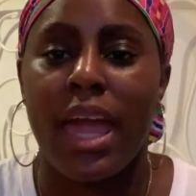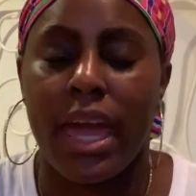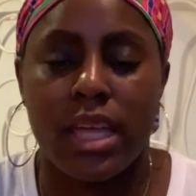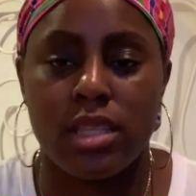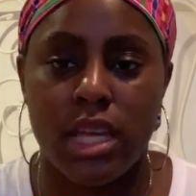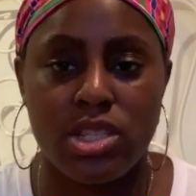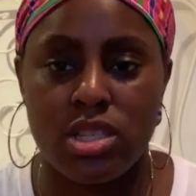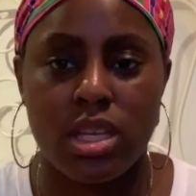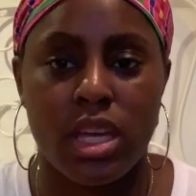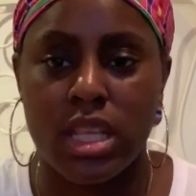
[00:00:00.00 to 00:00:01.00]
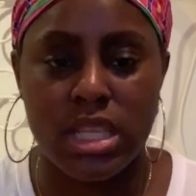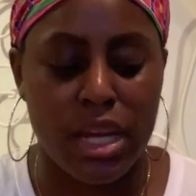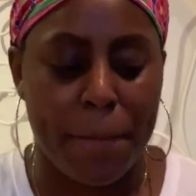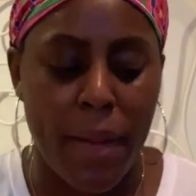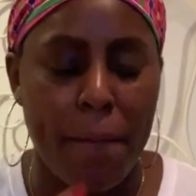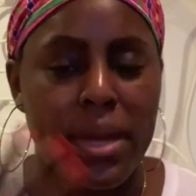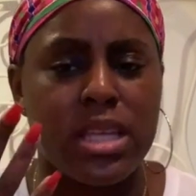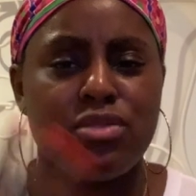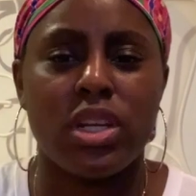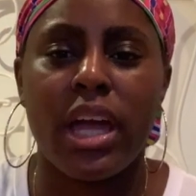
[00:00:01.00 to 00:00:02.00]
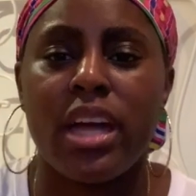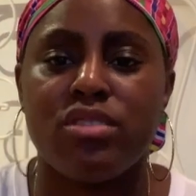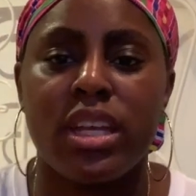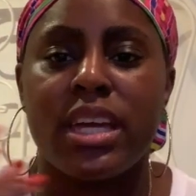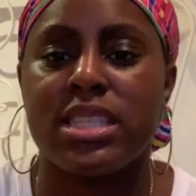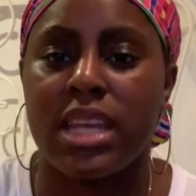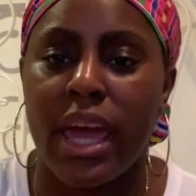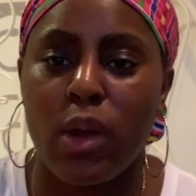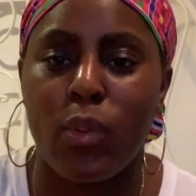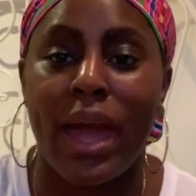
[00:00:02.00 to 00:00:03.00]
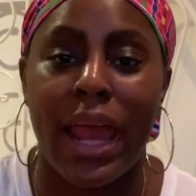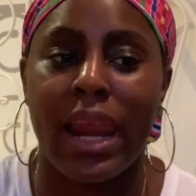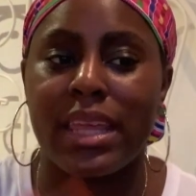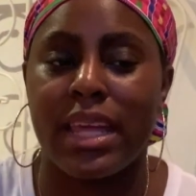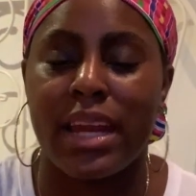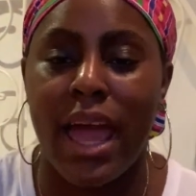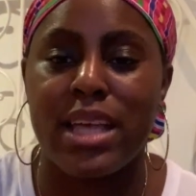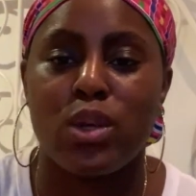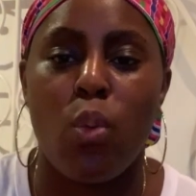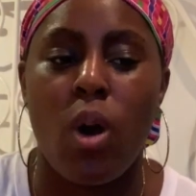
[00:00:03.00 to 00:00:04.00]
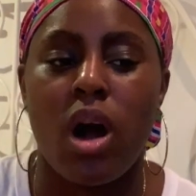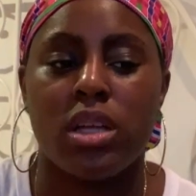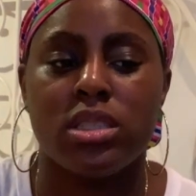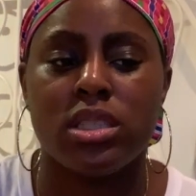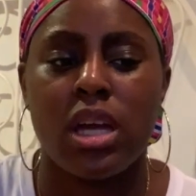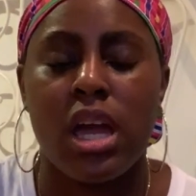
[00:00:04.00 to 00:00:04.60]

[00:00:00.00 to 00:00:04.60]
And that's just it. It's a lip balm. It's really hydrating. It's lightweight. I like that it has a wand.